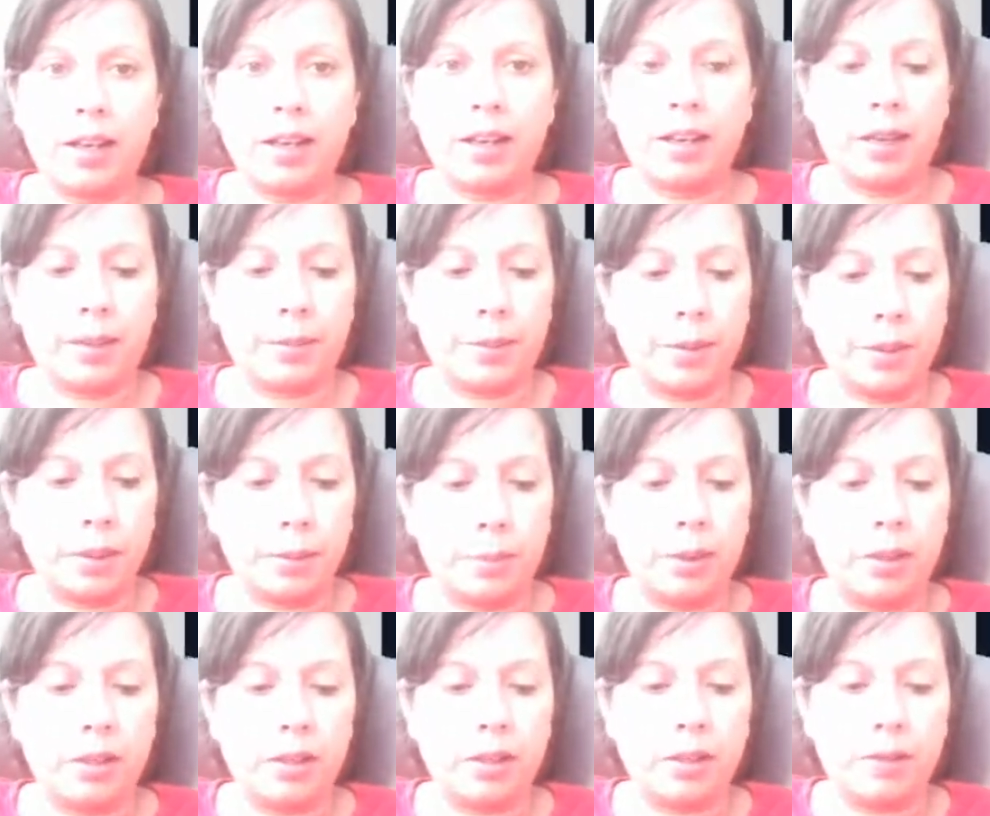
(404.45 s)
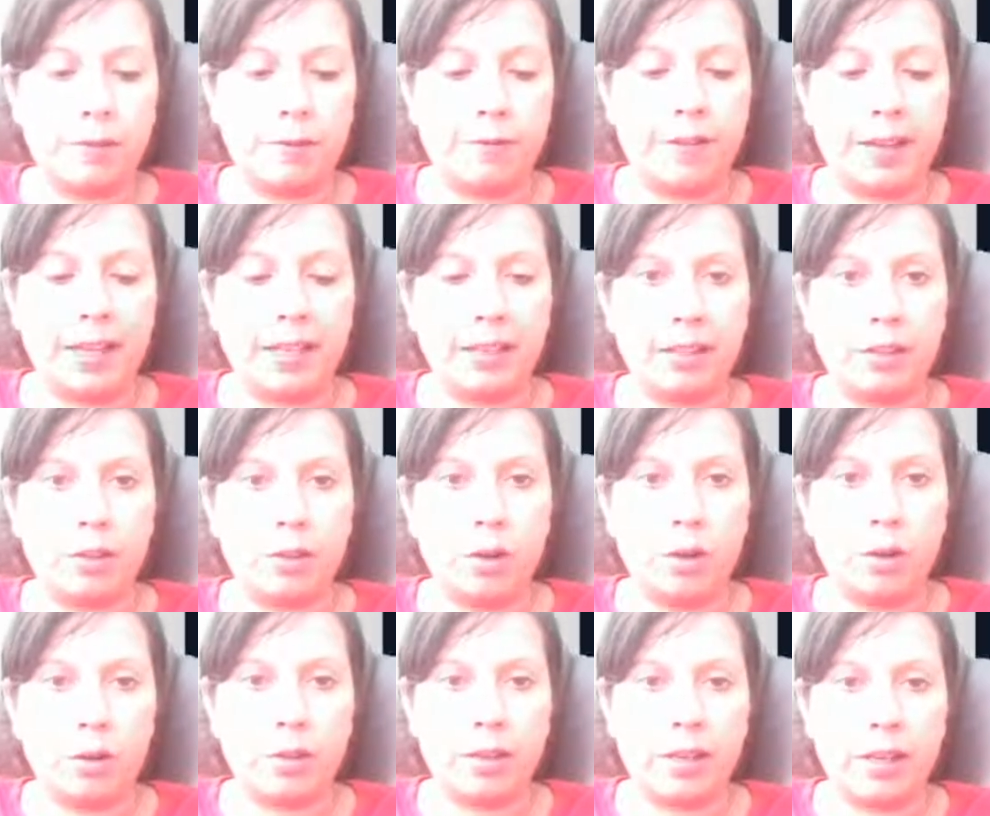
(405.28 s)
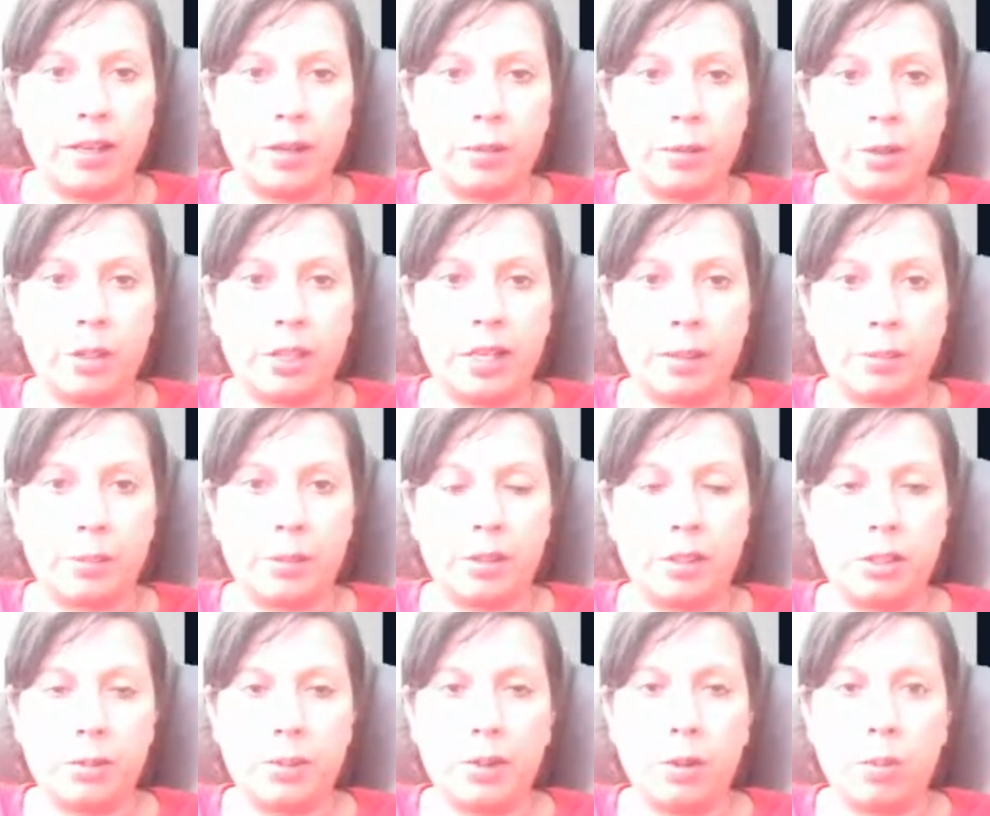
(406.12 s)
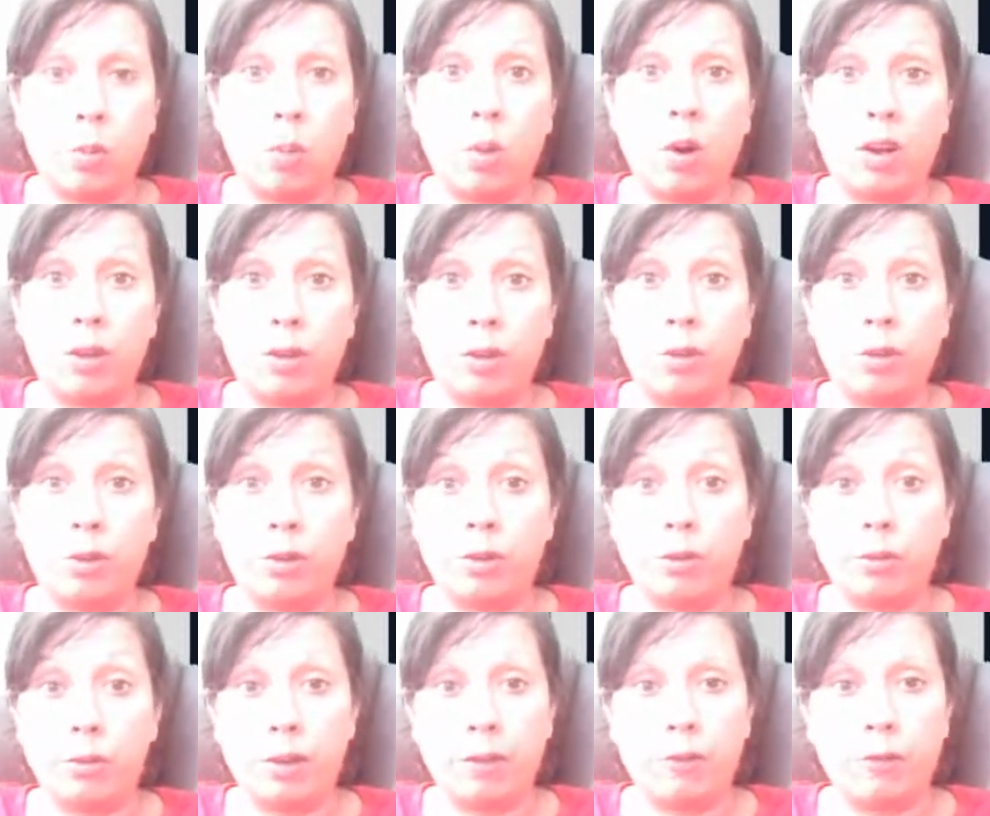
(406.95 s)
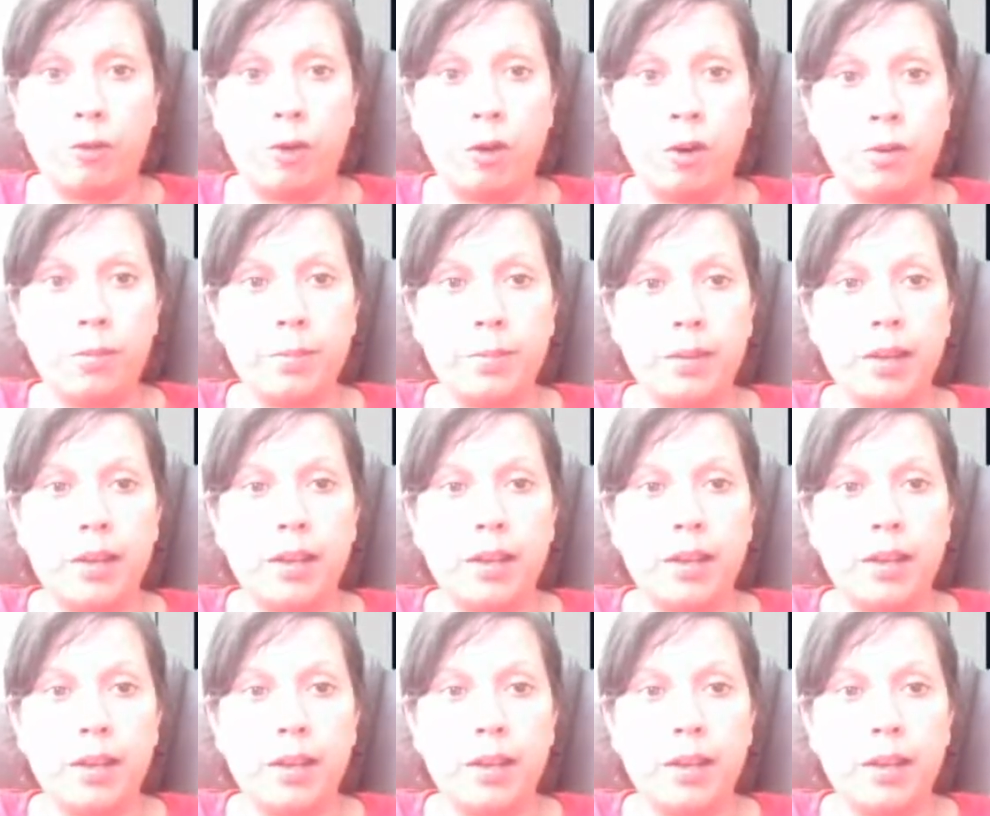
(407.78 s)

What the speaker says: I'm going to put in a valid code now, which happens to be 1234,